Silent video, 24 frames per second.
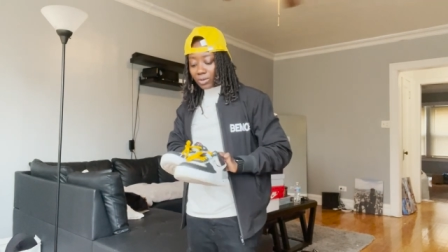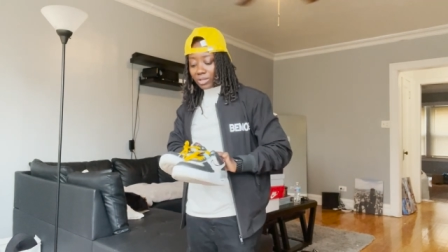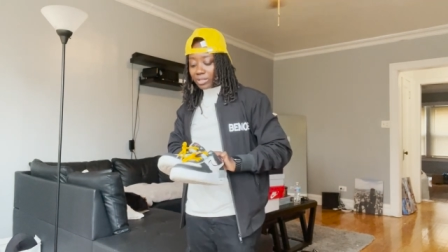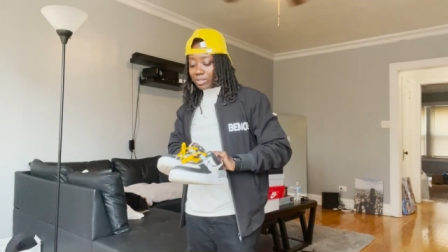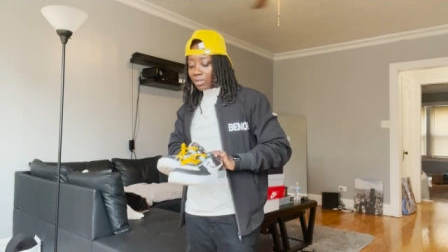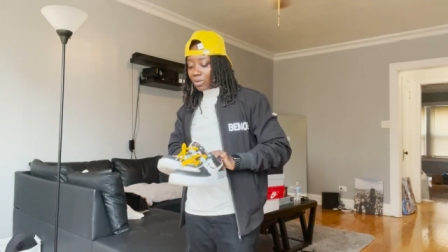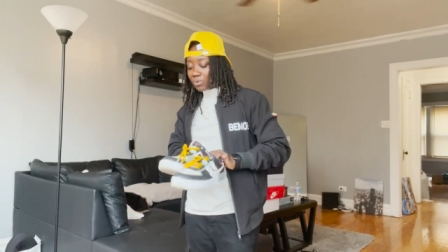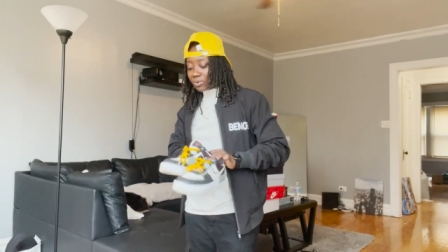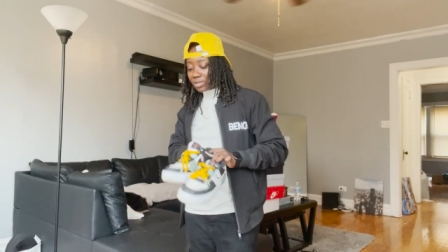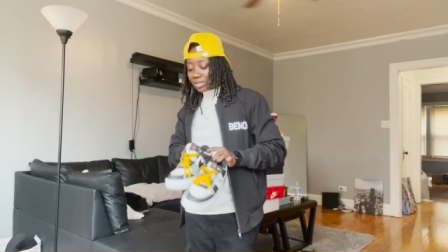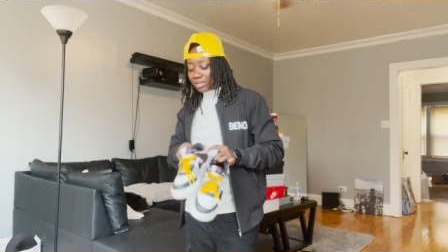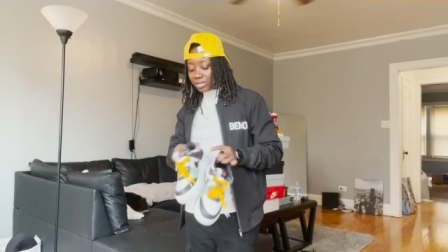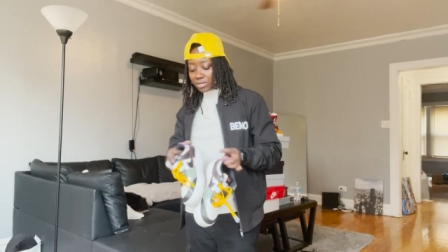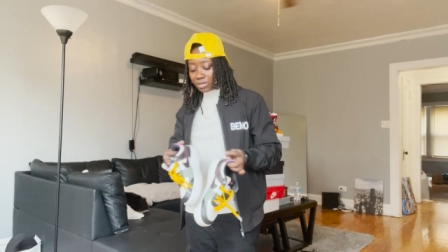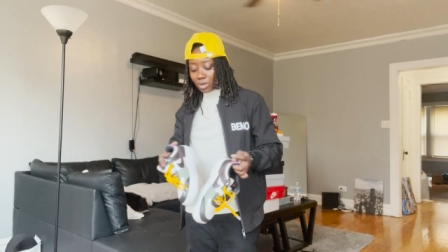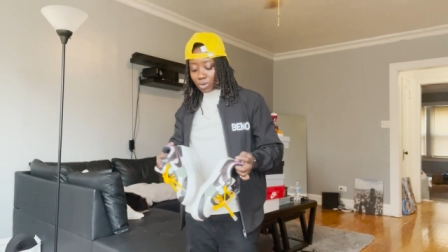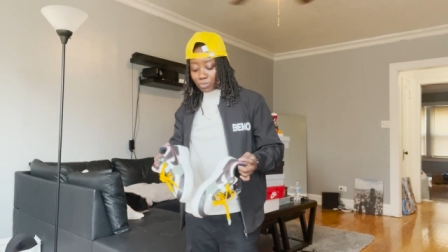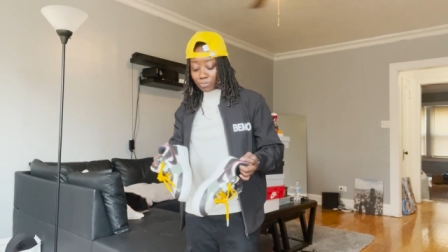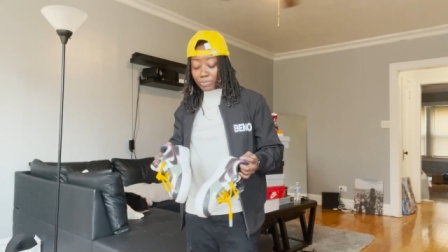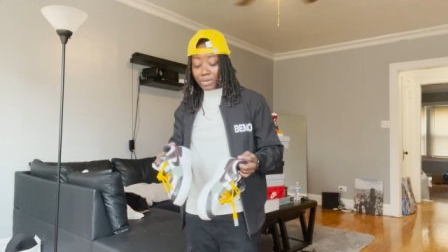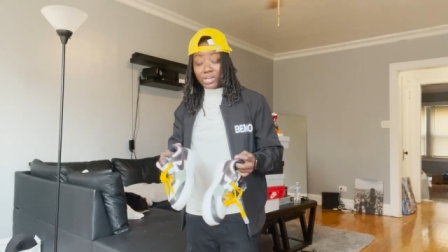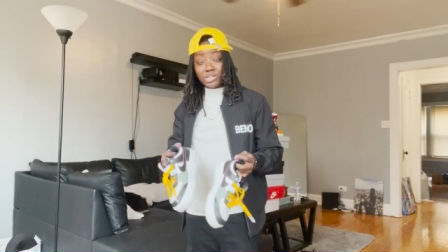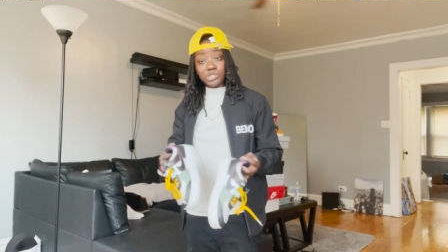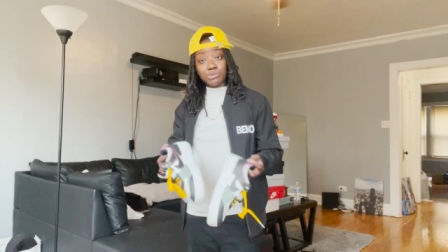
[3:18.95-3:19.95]
It low-key
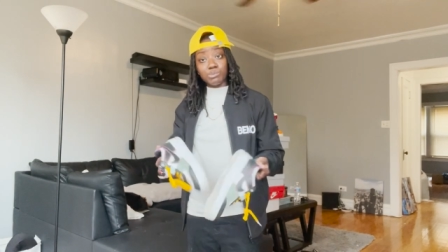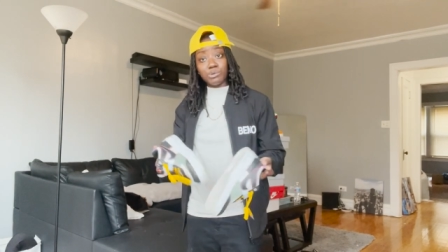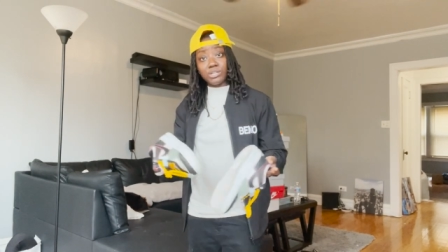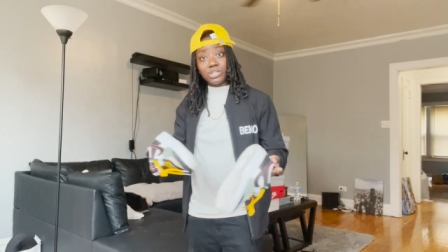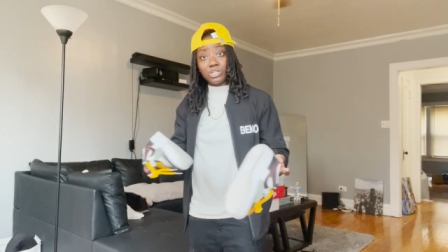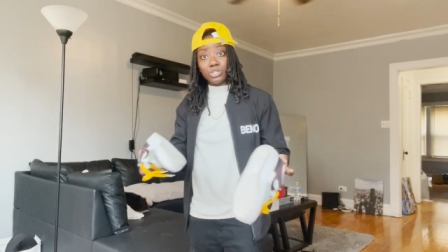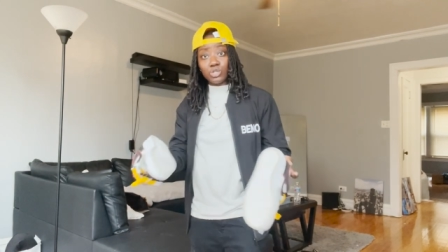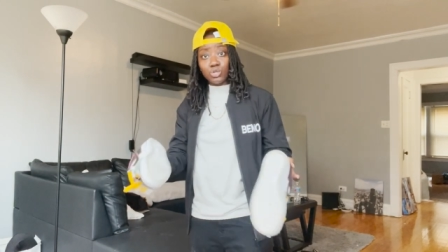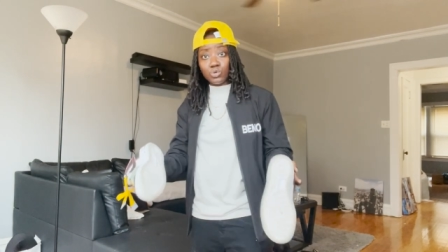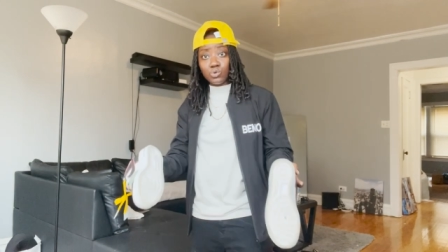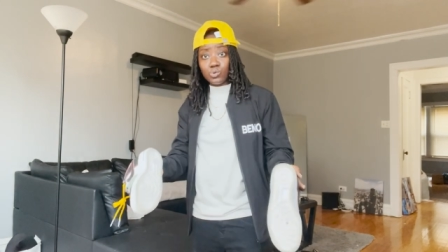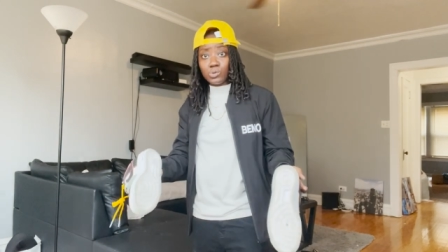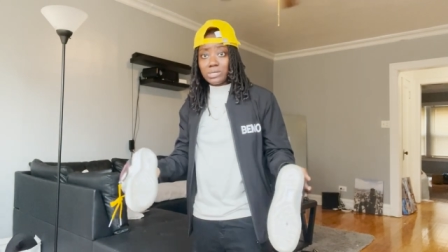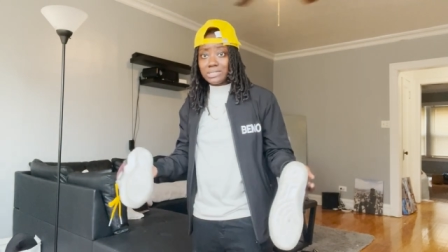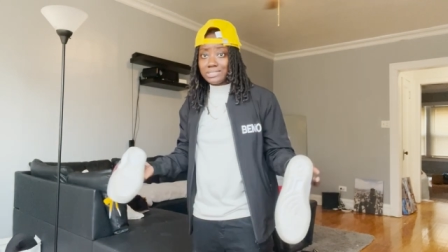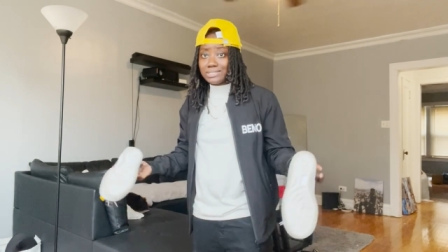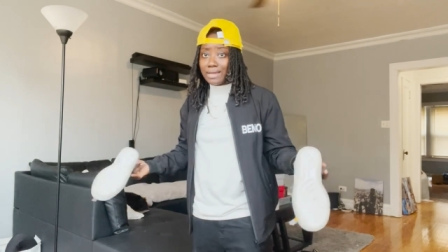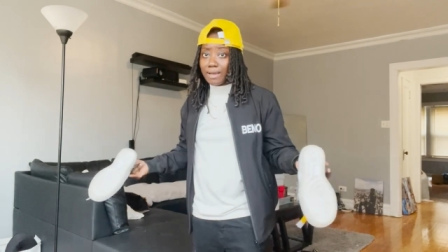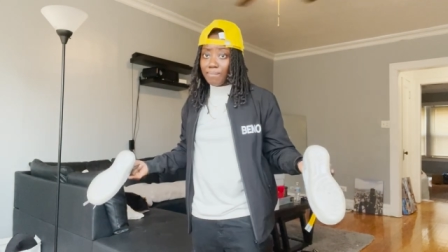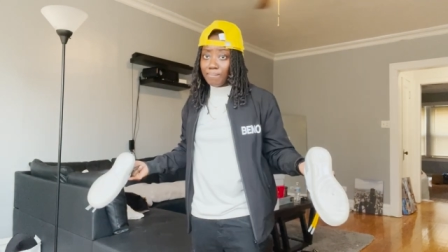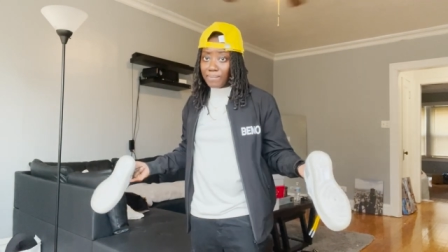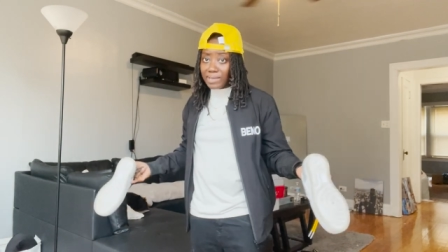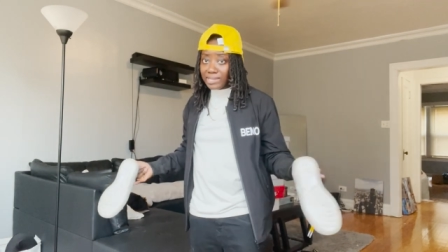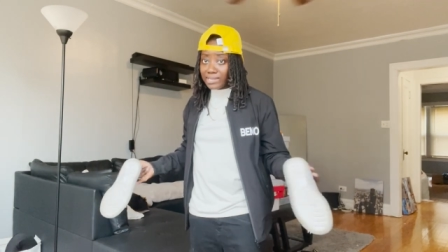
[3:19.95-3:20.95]
don't match, but it do because
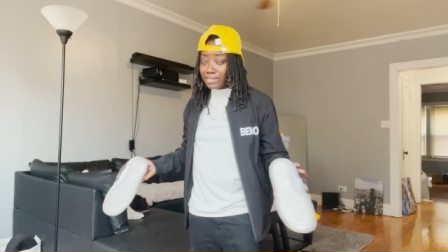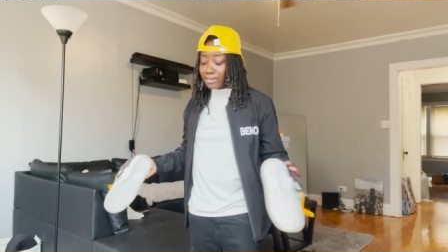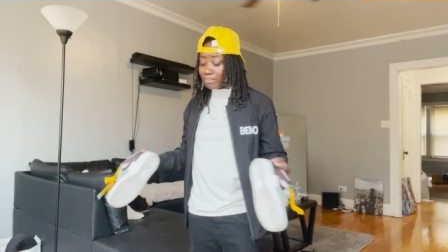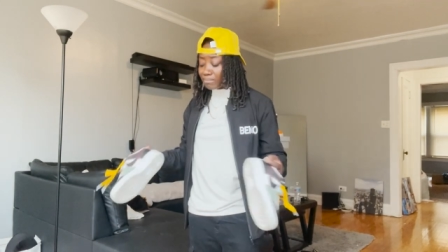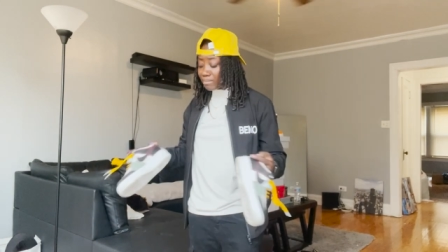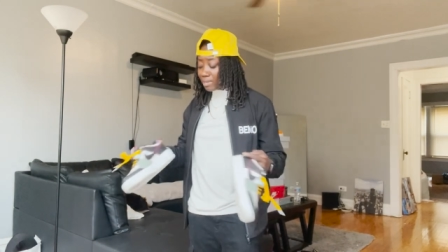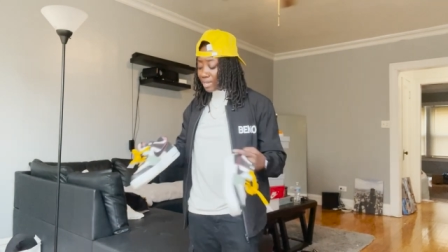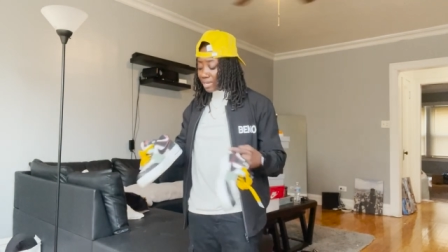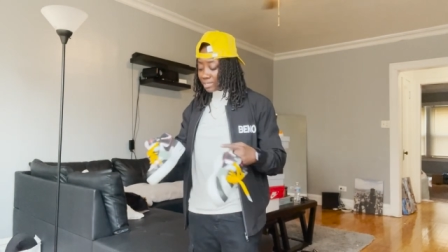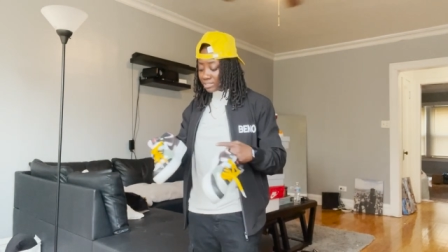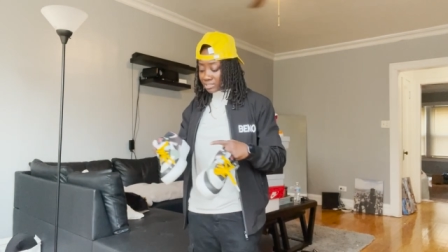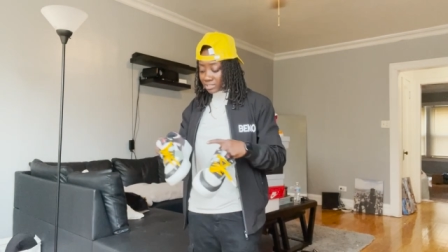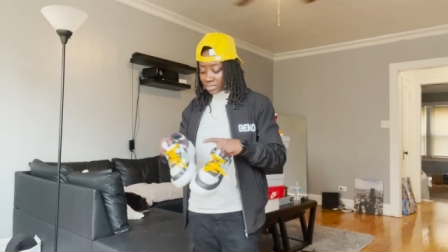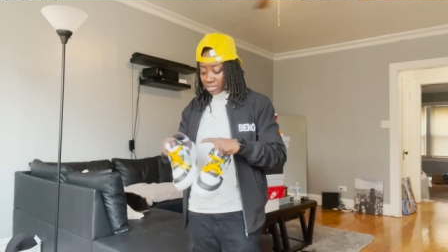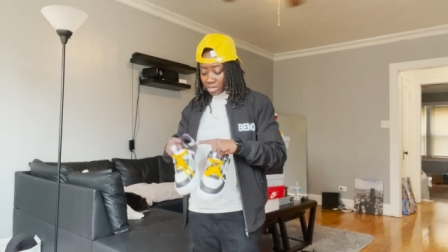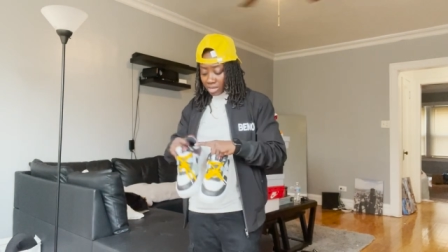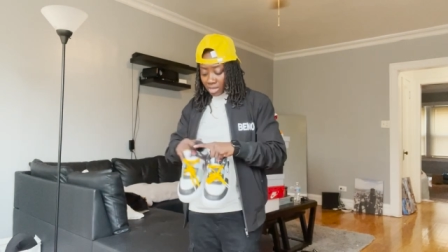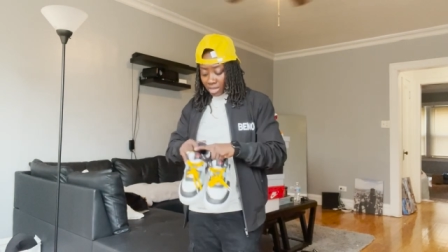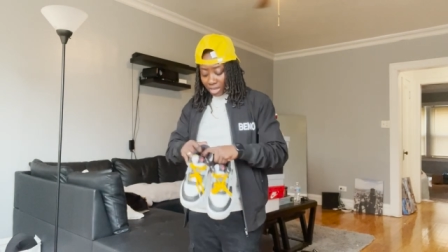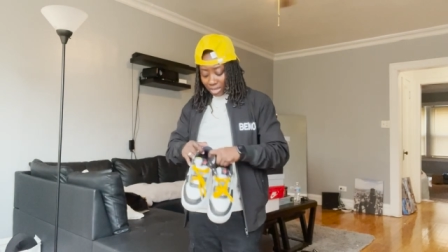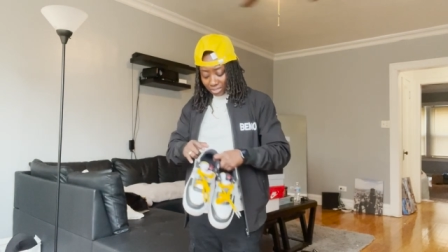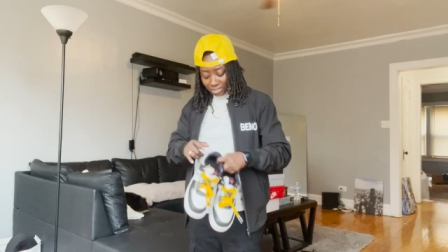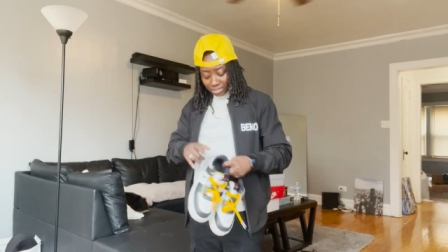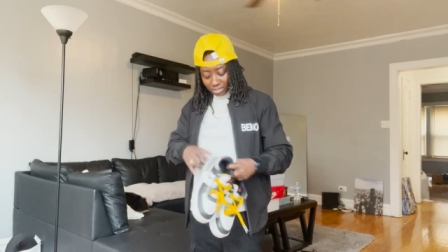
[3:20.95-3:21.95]
I make it match.
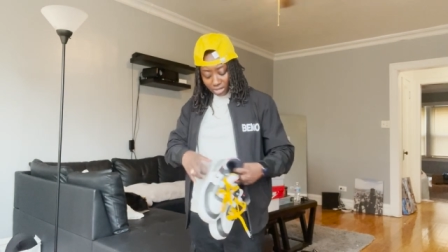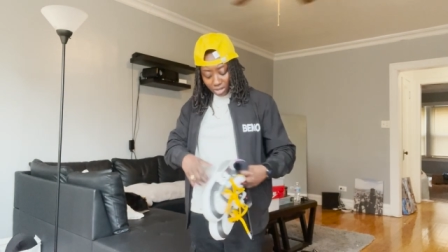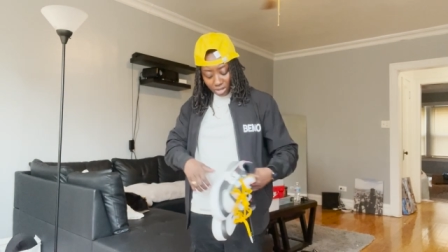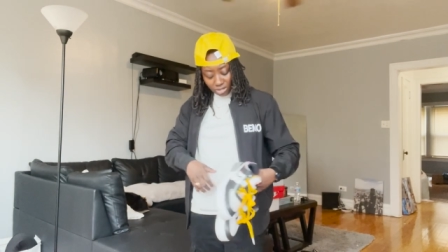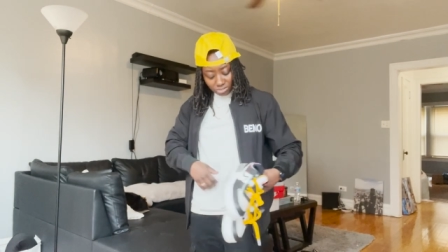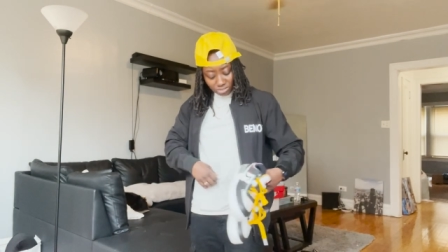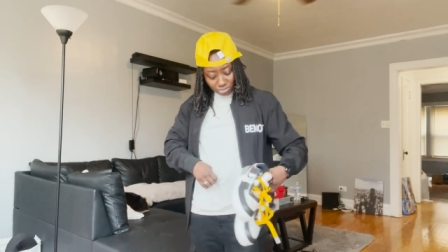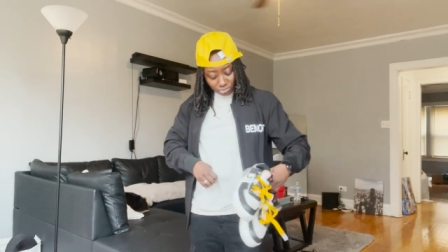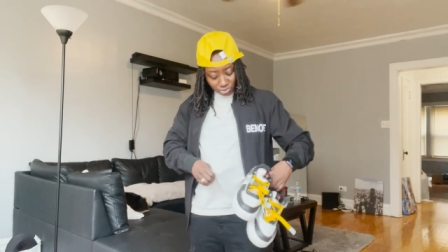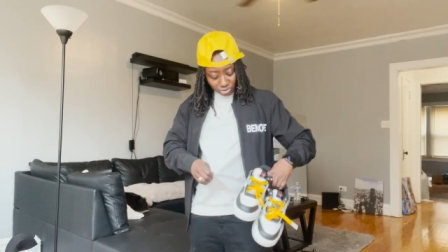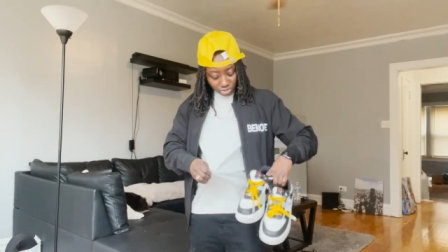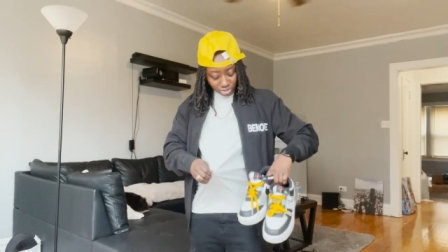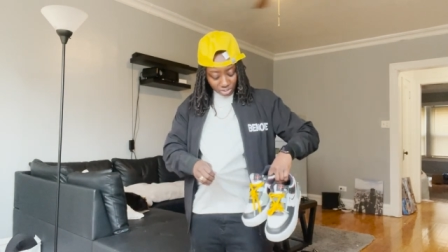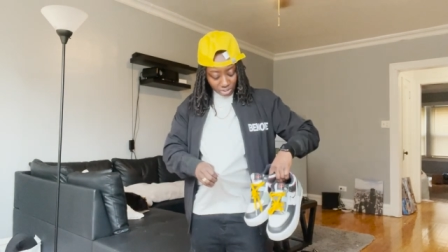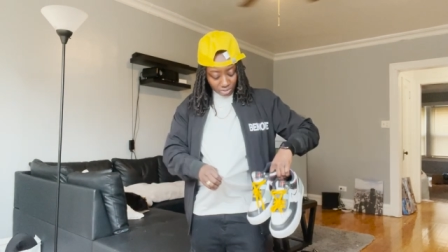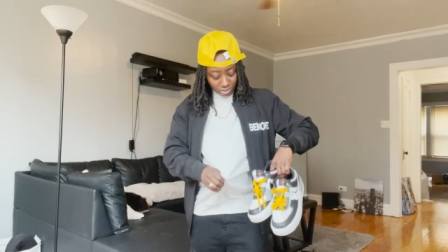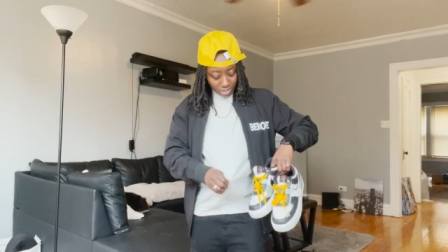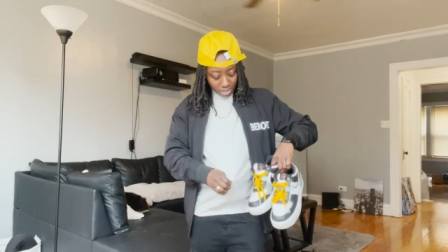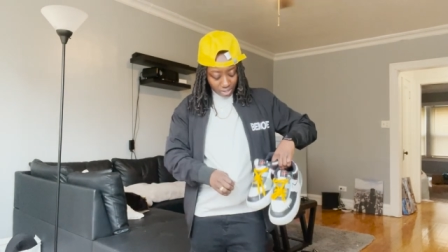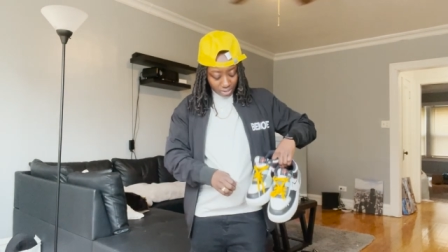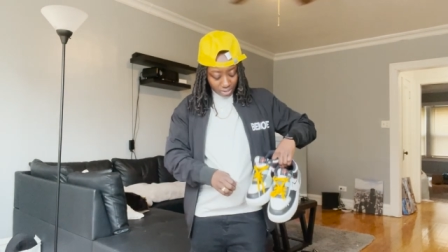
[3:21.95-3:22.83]
I think also the shirt